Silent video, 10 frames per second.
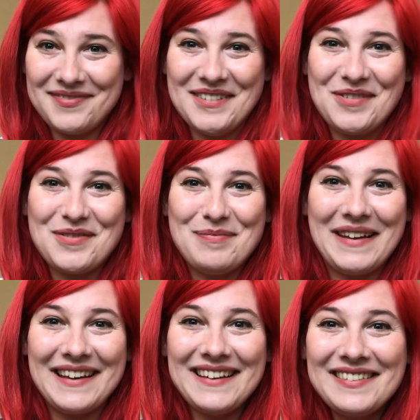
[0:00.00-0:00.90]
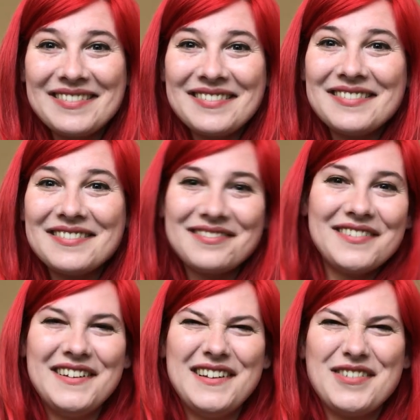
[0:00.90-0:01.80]
Not for me.
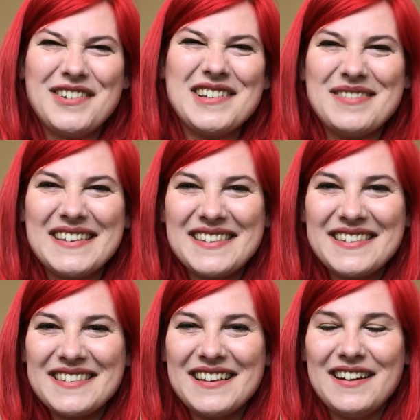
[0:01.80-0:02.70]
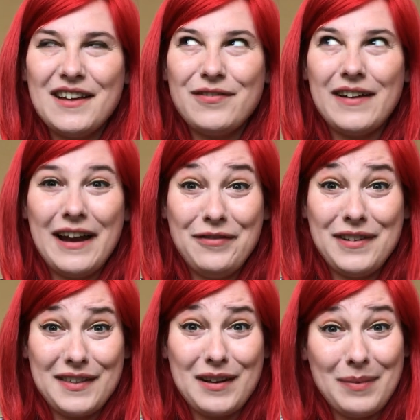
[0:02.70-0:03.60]
I love Christmas. I love
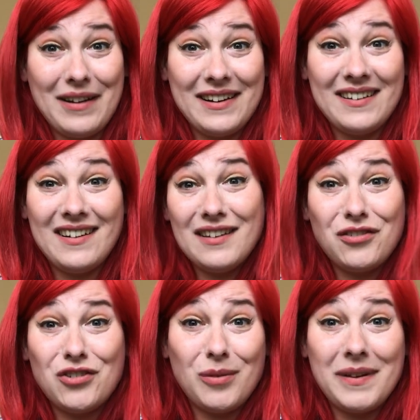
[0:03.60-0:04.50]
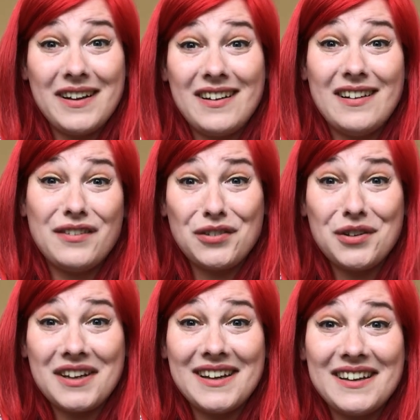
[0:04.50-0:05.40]
everything about it. I love shopping, I love
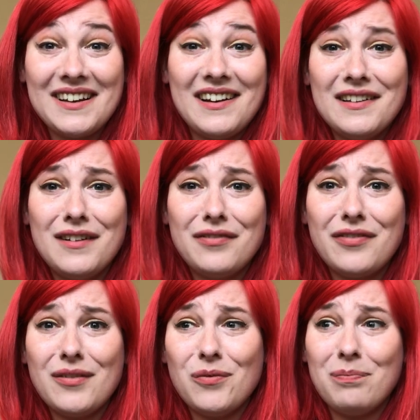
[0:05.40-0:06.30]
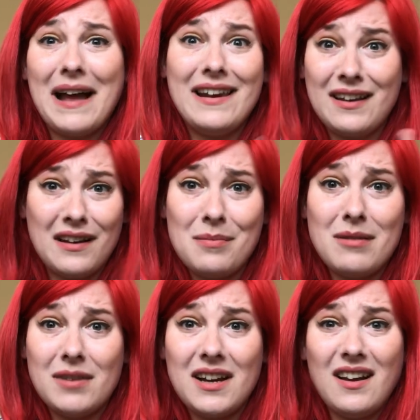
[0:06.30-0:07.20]
cooking, I love panicking
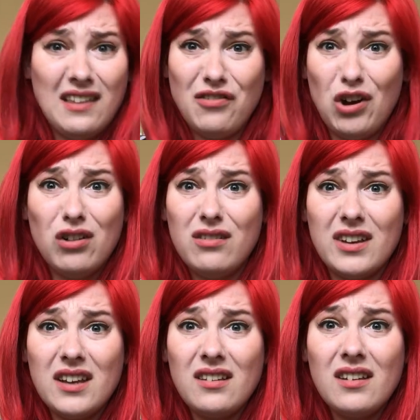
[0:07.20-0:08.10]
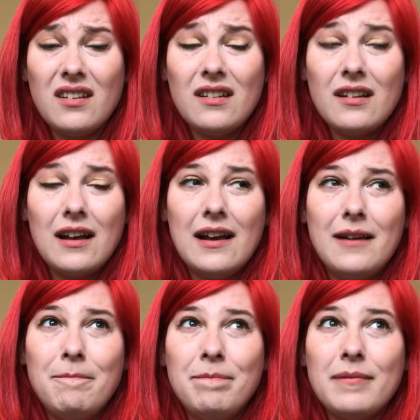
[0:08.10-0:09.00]
about money, I love all of it.
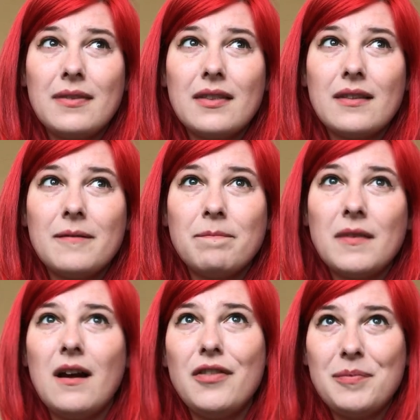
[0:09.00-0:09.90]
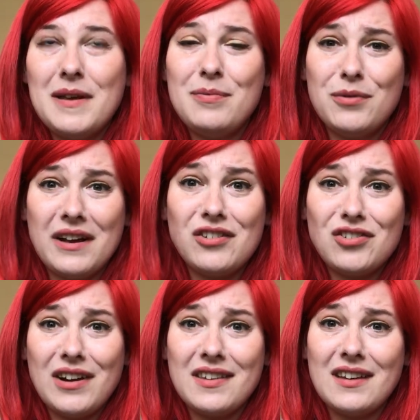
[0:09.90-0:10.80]
And other people get
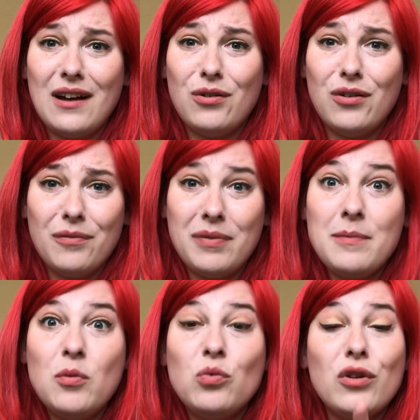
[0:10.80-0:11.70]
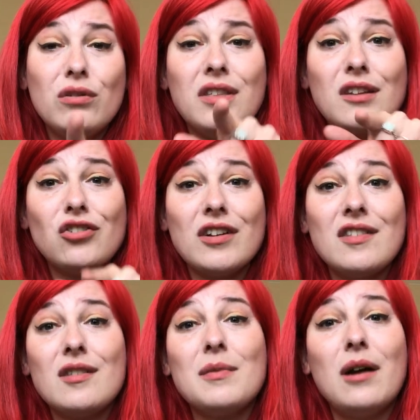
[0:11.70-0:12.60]
stressed out, or people, the only thing that
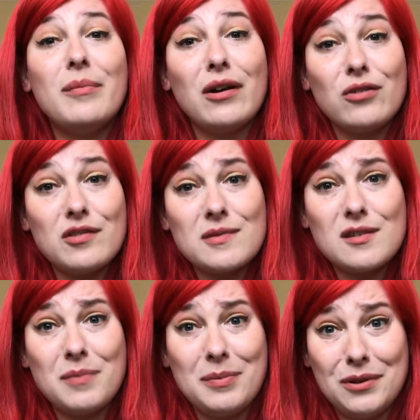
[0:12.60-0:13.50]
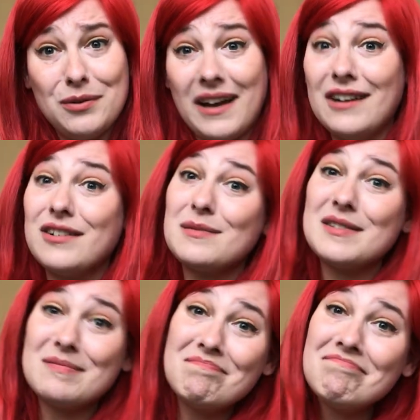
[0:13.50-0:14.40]
stresses me out about Christmas are people who hate
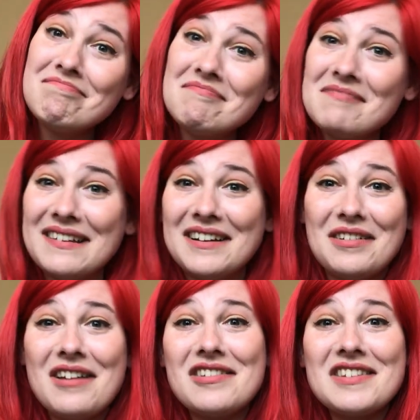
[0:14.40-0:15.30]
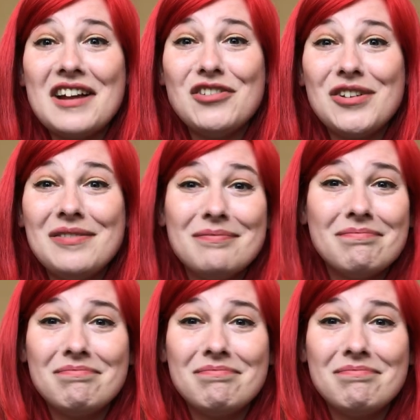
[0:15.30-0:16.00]
Christmas. I don't understand you,